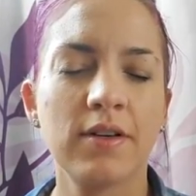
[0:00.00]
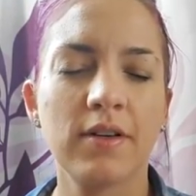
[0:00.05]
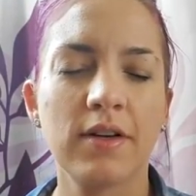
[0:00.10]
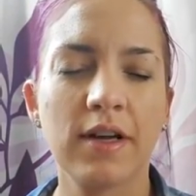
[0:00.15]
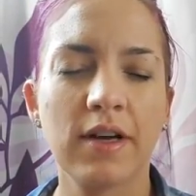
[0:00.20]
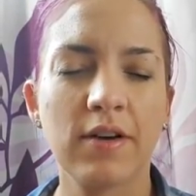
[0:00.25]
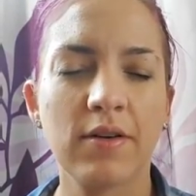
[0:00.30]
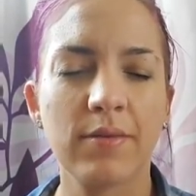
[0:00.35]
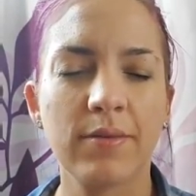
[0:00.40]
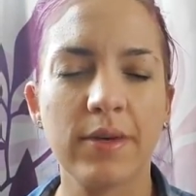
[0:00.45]
and
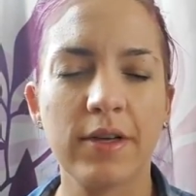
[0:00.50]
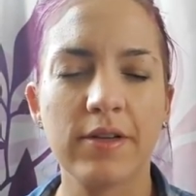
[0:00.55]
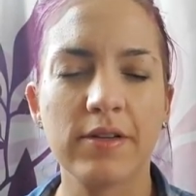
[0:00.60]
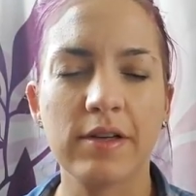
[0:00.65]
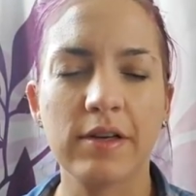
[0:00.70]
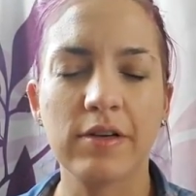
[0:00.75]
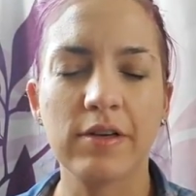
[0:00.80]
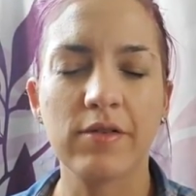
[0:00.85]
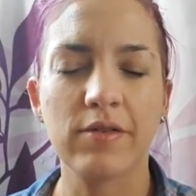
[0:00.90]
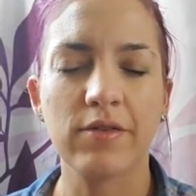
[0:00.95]
how
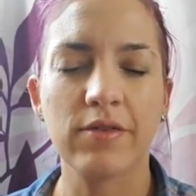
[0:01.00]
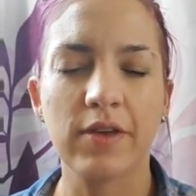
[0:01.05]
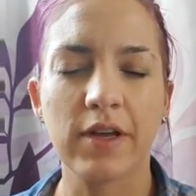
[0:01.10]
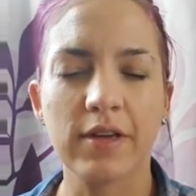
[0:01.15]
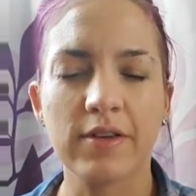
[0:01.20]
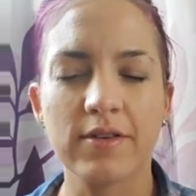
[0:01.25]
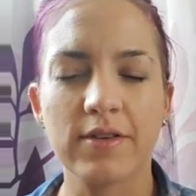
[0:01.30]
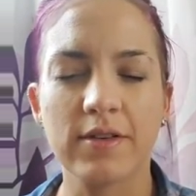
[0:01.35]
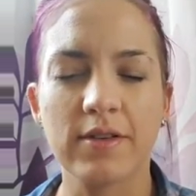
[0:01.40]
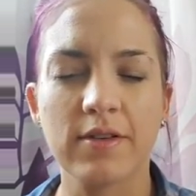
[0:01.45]
amazing your
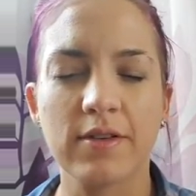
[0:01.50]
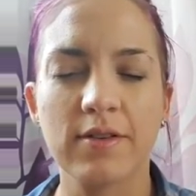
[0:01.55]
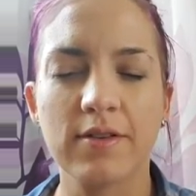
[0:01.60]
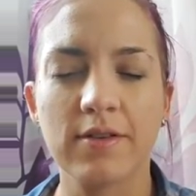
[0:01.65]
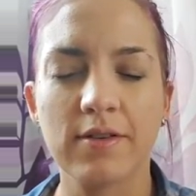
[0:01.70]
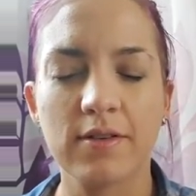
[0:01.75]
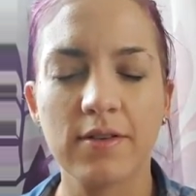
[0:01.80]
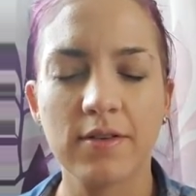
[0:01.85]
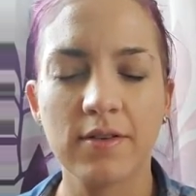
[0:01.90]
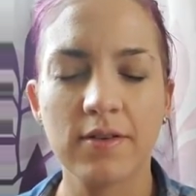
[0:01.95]
face
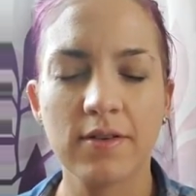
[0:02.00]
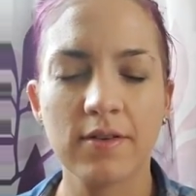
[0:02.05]
is.